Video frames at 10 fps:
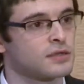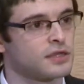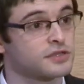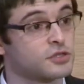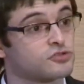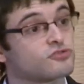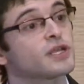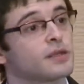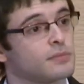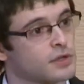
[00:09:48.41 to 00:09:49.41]
is the
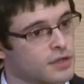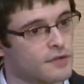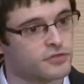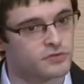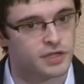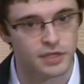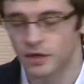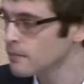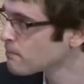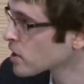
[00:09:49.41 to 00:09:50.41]
dream of 3D,
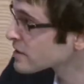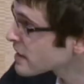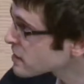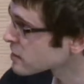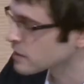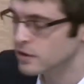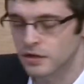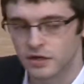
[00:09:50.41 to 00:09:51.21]
monolithic